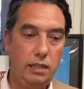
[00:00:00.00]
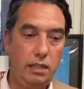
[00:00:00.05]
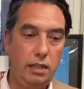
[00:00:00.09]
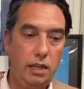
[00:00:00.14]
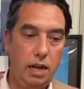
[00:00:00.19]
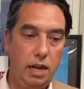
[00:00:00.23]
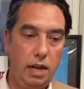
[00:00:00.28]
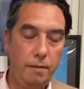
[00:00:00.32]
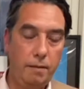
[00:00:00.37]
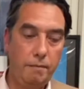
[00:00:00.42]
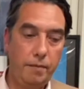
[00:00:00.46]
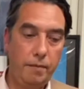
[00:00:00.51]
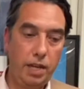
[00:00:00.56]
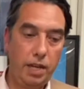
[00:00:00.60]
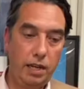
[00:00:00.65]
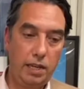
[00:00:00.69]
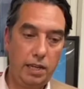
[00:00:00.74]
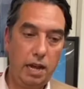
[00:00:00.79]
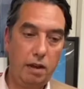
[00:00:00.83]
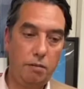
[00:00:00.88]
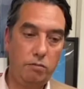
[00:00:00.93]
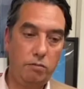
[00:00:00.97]
a
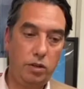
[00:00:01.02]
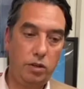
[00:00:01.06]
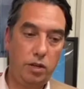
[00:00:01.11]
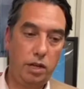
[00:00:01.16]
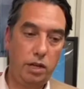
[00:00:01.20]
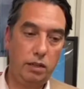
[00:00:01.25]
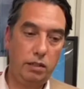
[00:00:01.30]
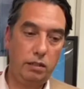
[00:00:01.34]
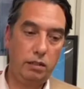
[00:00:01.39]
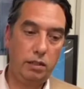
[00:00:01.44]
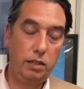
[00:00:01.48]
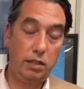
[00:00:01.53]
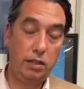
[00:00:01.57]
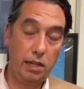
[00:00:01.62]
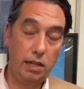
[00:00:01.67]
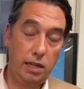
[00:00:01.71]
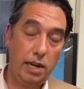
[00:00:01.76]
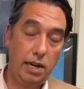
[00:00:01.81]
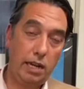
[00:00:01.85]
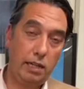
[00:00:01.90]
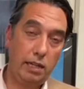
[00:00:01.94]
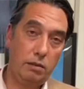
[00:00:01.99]
camera, you can
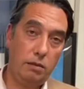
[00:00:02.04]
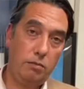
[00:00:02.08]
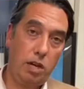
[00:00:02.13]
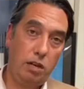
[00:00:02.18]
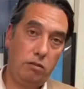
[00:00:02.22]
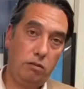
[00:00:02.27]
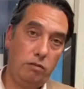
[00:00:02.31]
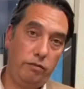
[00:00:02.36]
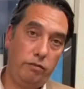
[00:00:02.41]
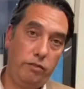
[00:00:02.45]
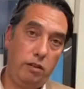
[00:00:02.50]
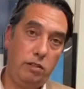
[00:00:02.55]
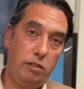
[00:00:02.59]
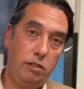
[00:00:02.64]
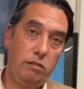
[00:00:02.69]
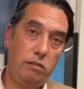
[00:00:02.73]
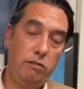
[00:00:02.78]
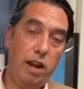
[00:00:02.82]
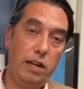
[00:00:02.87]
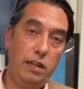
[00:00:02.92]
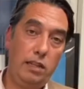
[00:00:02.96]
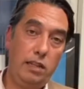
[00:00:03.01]
connect a microphone
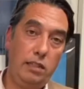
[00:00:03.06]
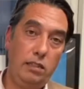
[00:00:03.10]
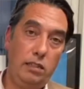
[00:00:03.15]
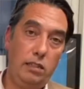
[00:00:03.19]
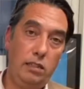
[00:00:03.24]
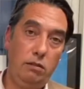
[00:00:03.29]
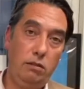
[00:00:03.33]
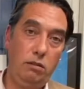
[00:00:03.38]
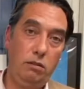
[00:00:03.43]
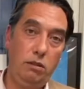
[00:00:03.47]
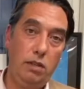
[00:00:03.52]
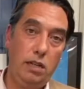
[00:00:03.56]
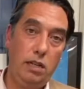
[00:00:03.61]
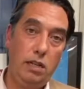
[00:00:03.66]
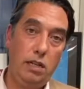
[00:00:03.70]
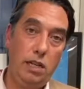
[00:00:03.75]
directly to